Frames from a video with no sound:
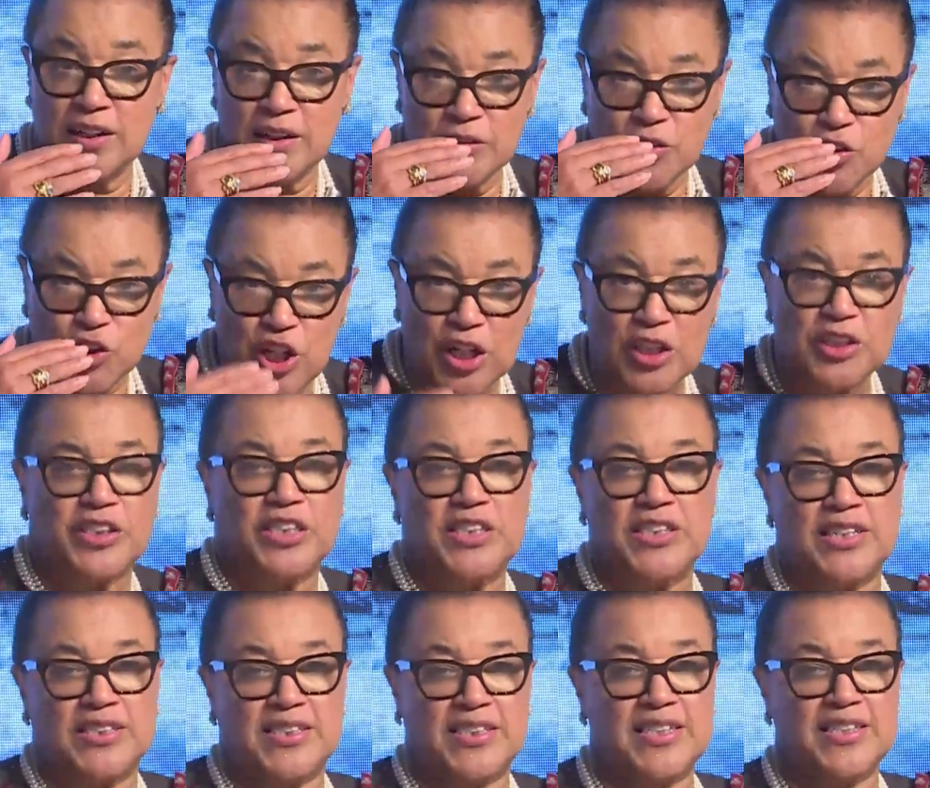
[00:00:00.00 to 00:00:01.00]
sheltered
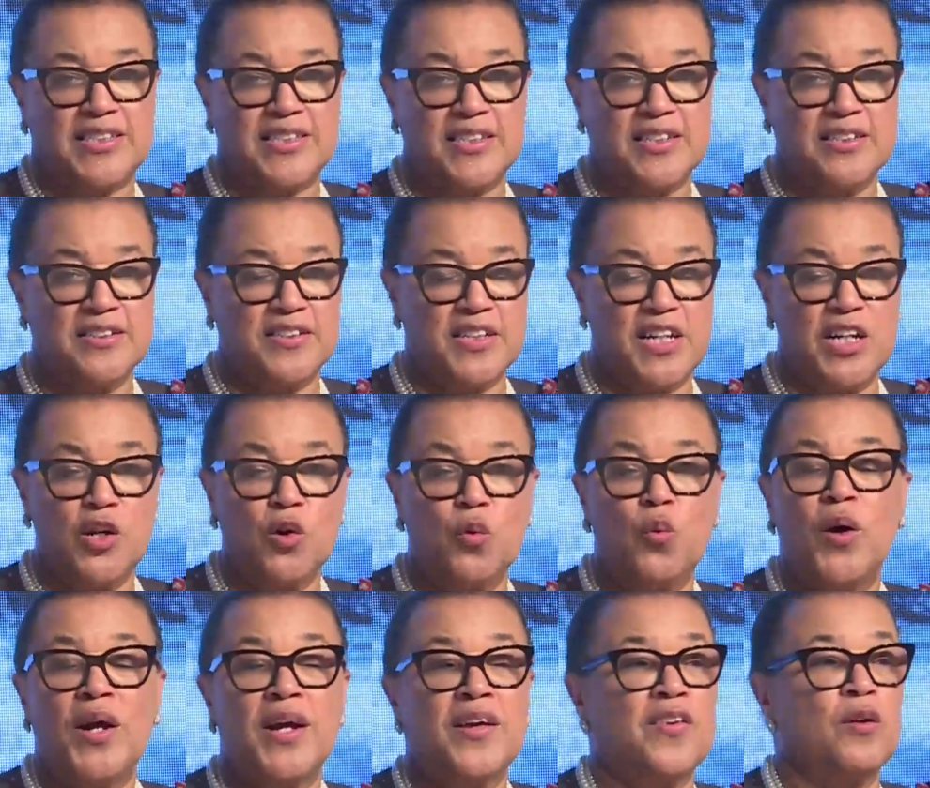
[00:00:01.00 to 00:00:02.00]
assistance in a
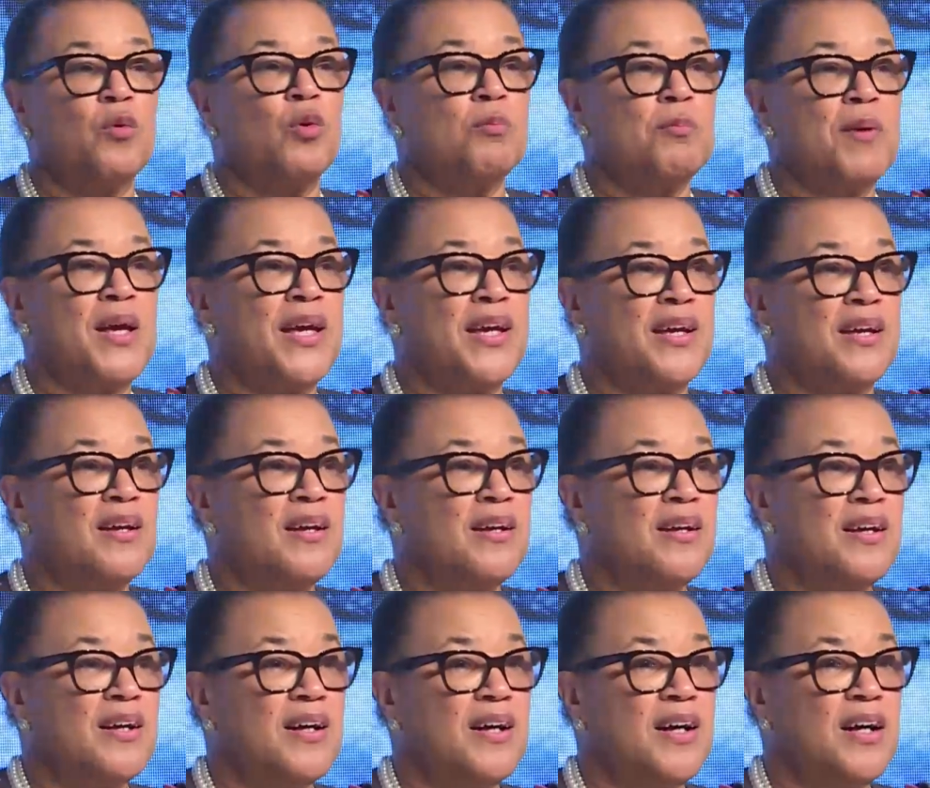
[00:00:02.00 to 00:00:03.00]
way that will make
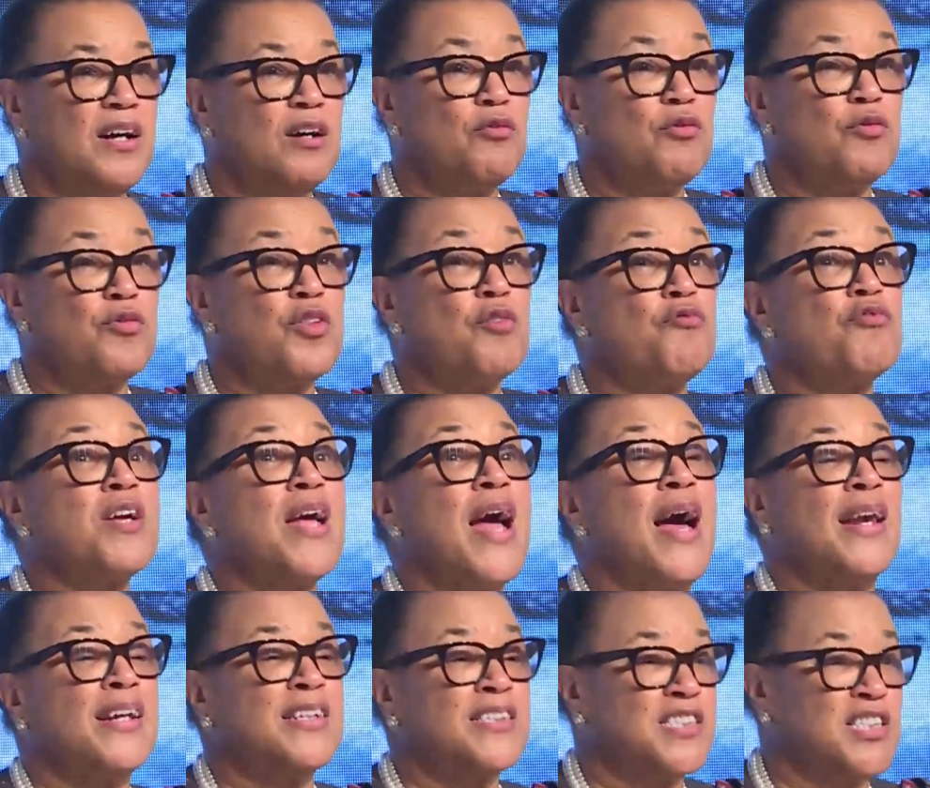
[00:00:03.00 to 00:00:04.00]
the
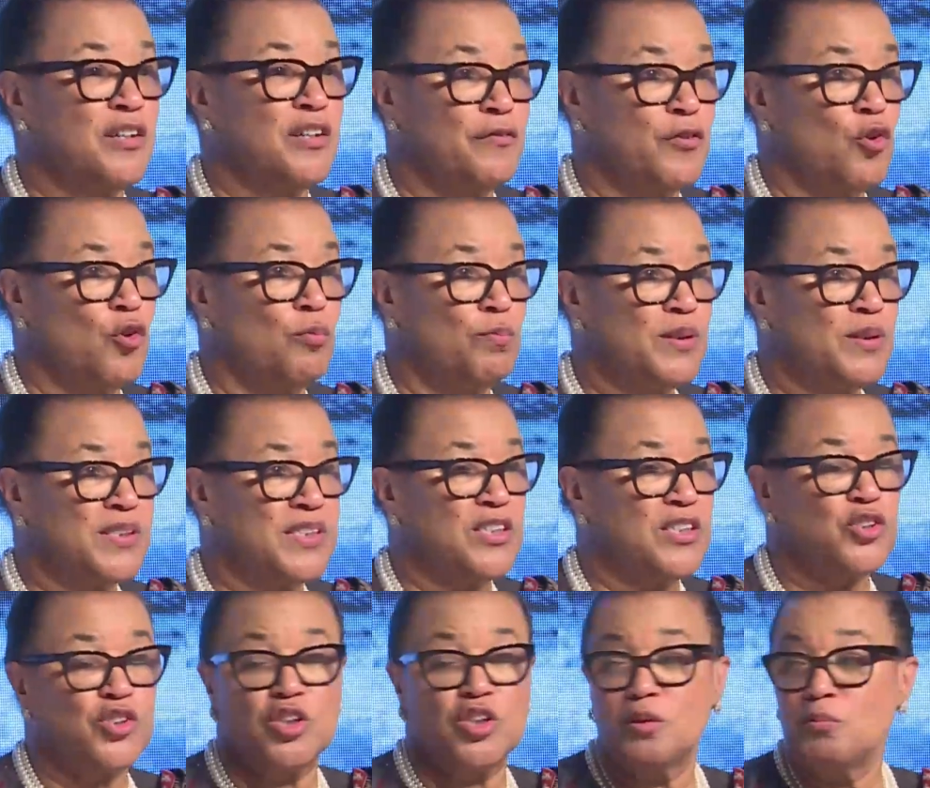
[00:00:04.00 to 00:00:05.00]
reality of your
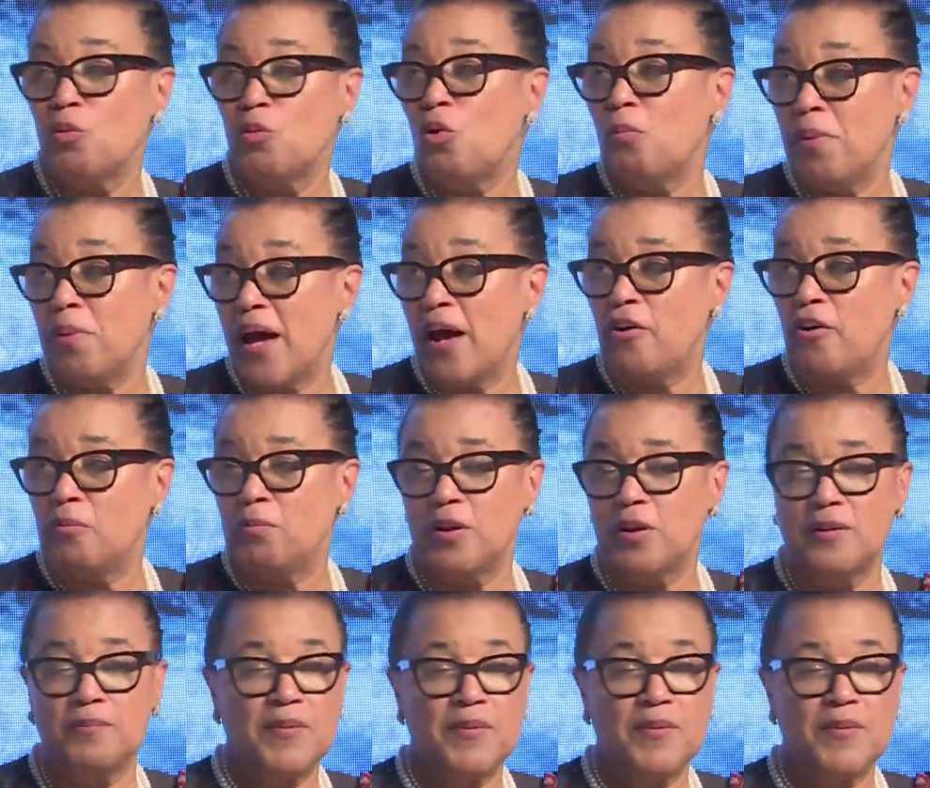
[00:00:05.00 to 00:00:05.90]
position more bearable.